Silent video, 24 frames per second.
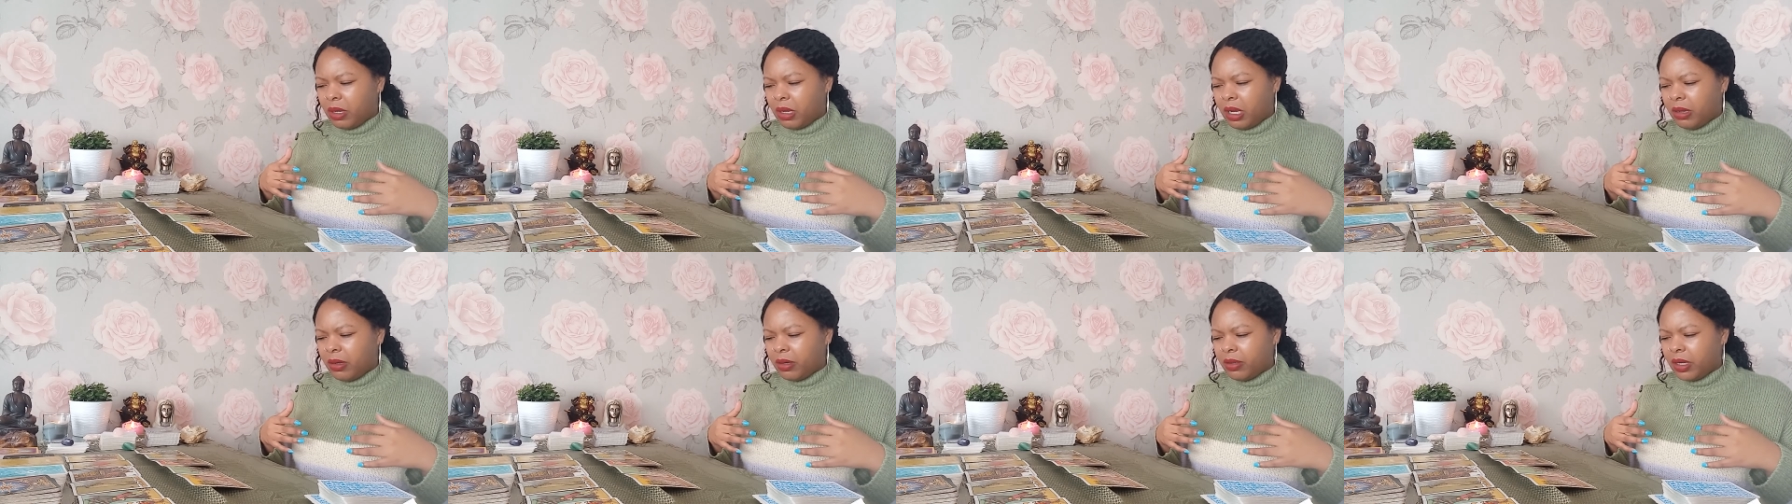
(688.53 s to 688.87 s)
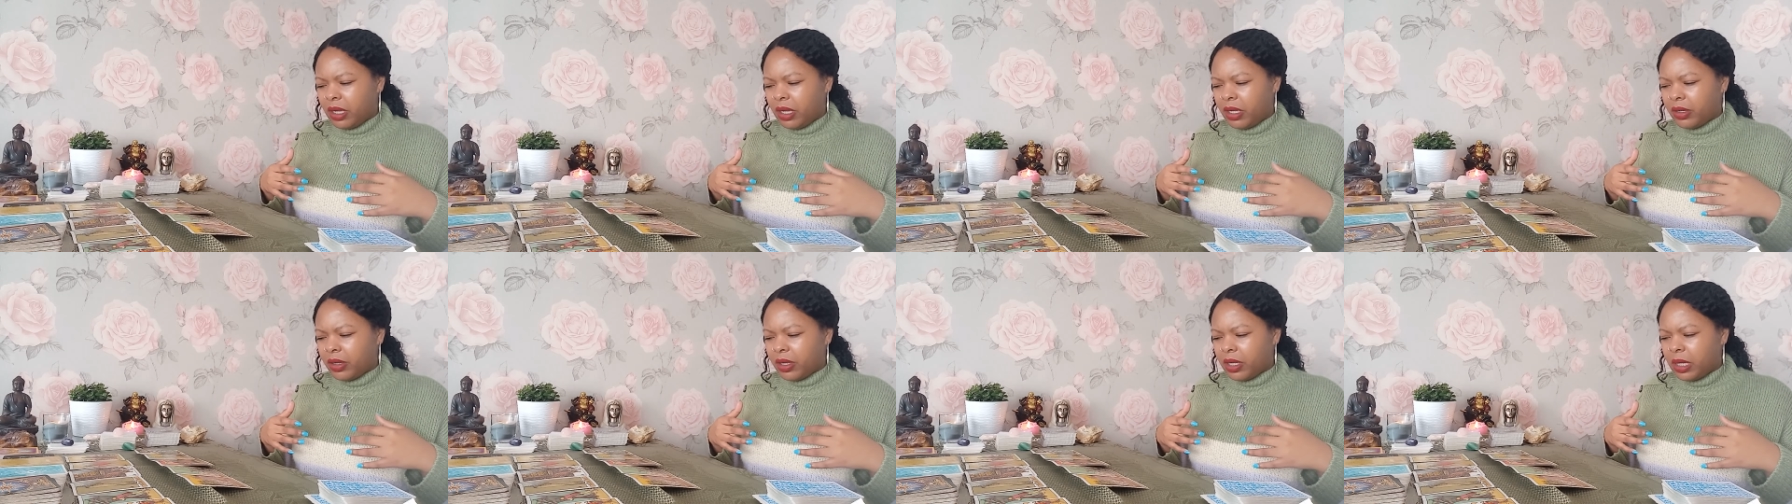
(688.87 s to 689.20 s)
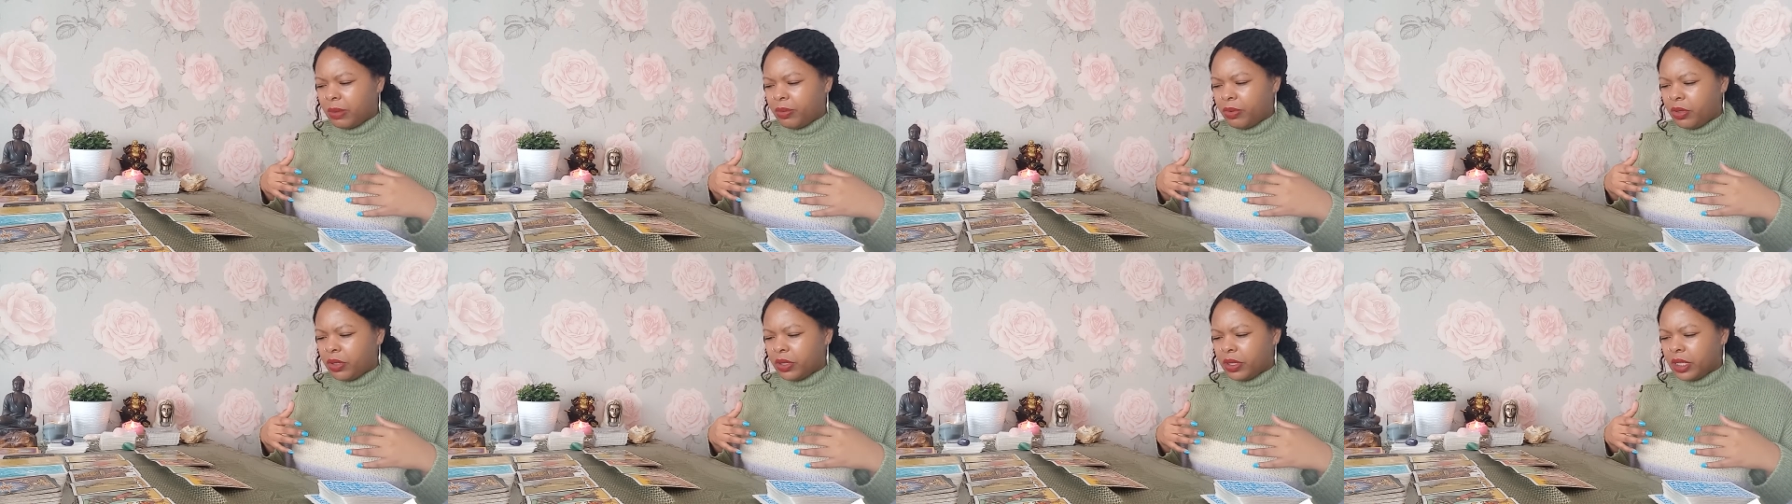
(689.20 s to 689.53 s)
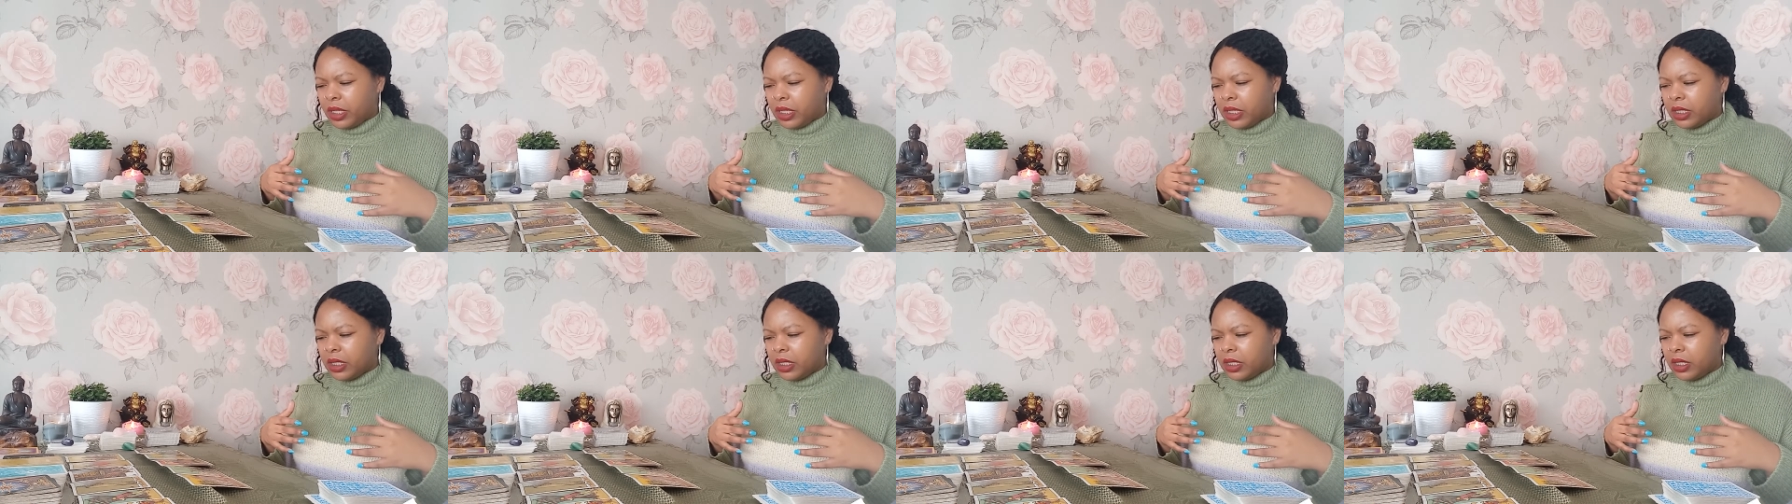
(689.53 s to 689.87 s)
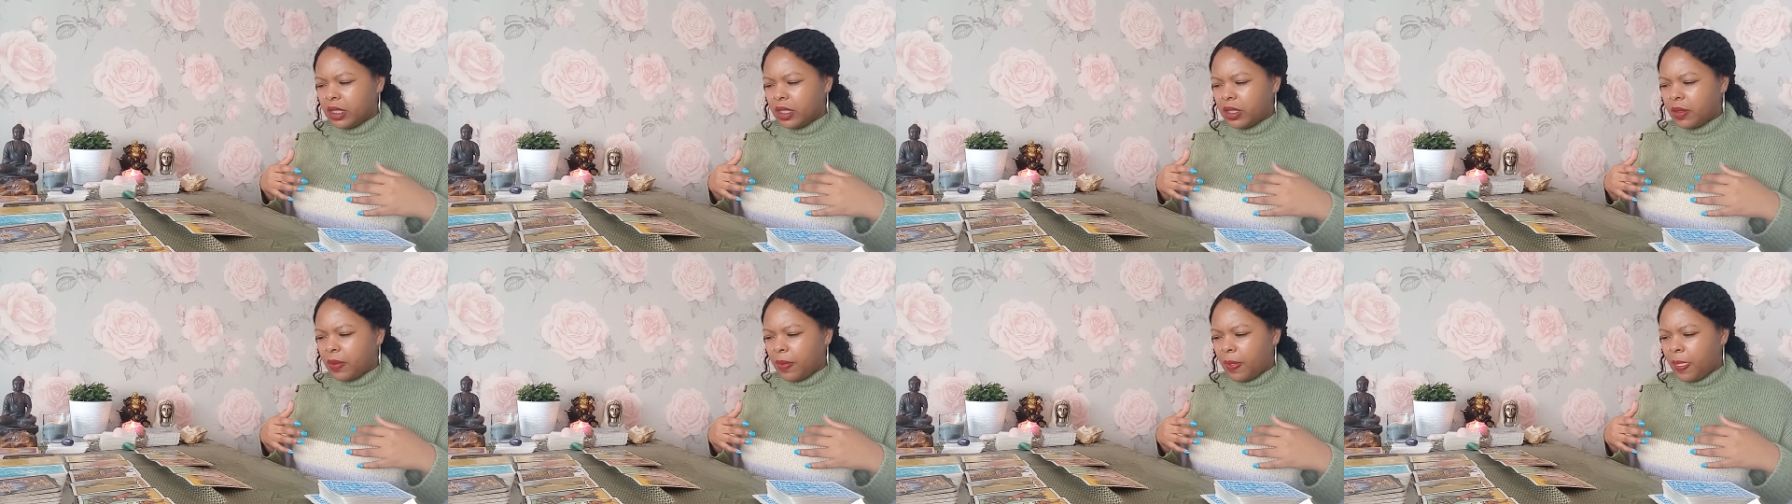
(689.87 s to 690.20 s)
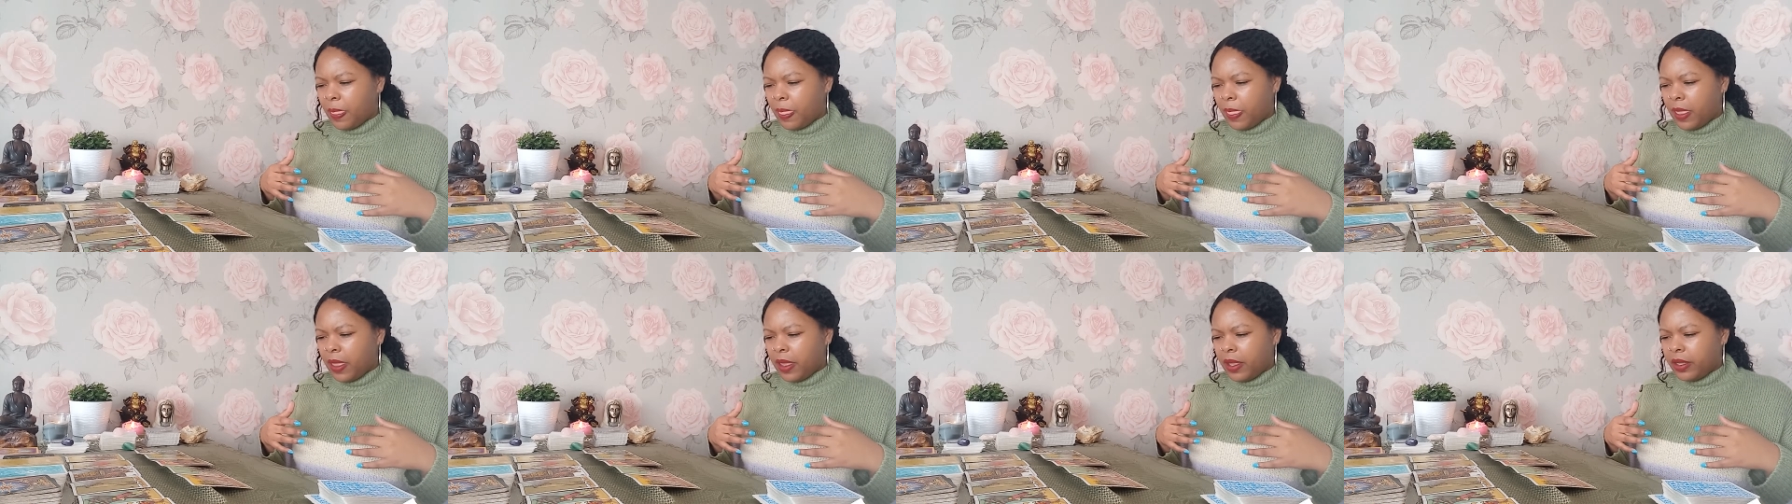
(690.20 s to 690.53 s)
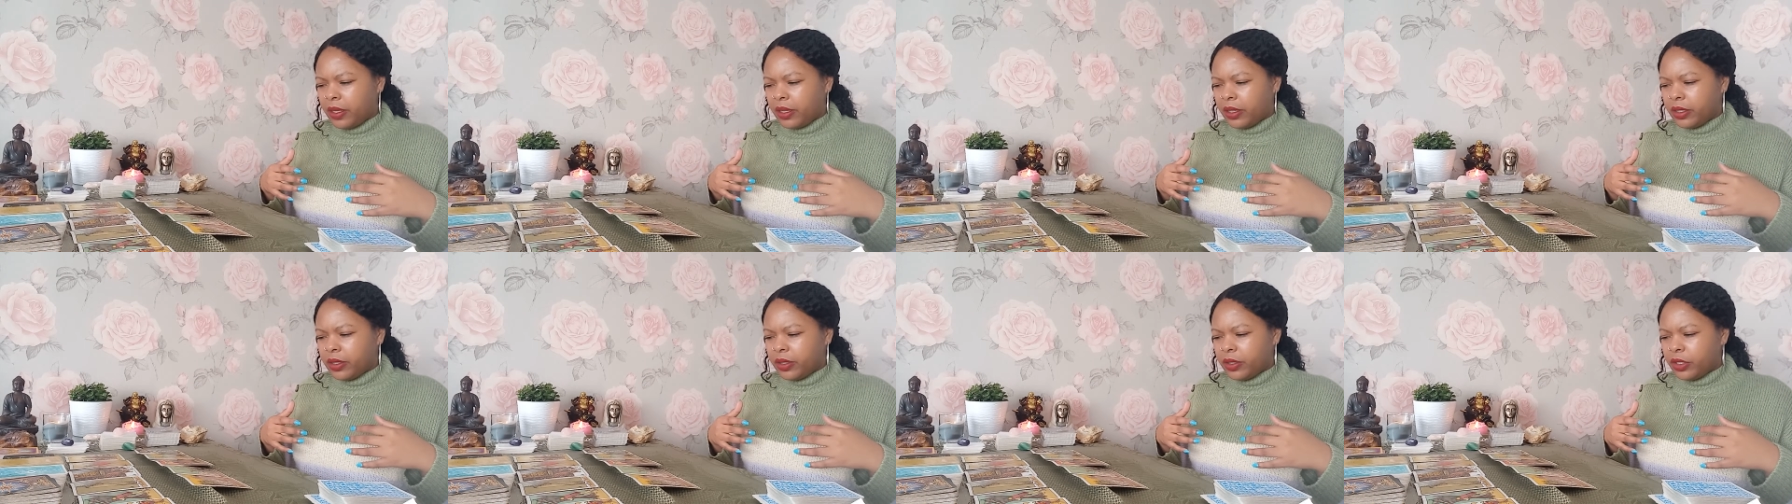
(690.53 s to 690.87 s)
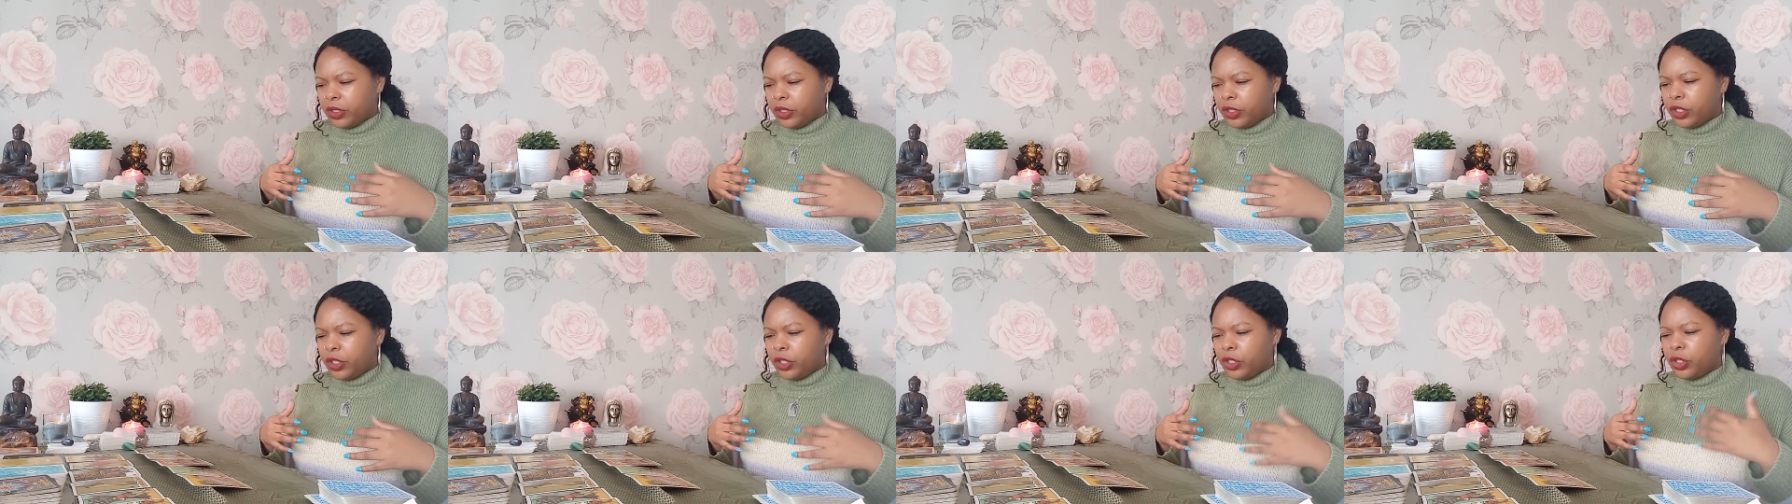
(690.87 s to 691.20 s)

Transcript: I put this? To